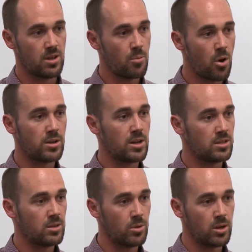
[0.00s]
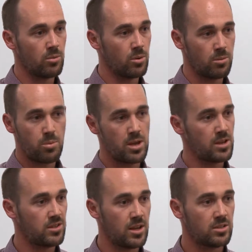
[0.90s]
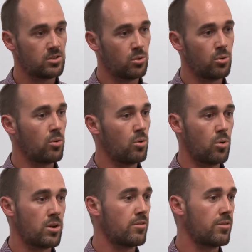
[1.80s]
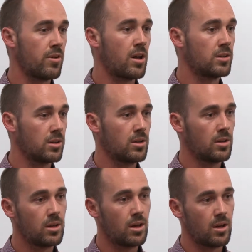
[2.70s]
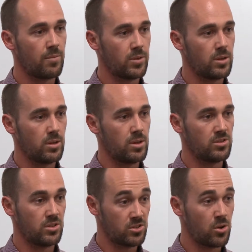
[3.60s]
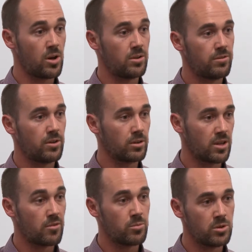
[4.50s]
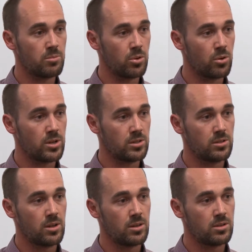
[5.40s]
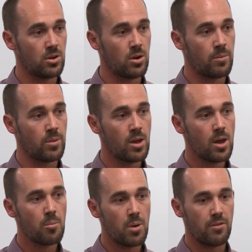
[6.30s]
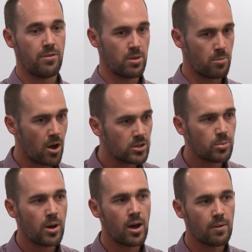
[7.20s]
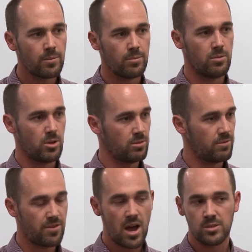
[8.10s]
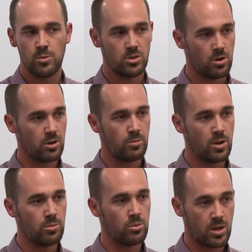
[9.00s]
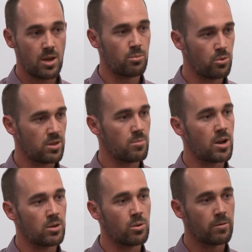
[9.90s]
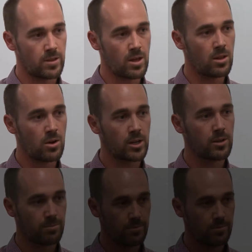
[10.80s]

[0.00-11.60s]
They might need to be with PSS or whatever fund is assigned for government employees at the time. But for the most part, the vast majority of people can put their money wherever they like.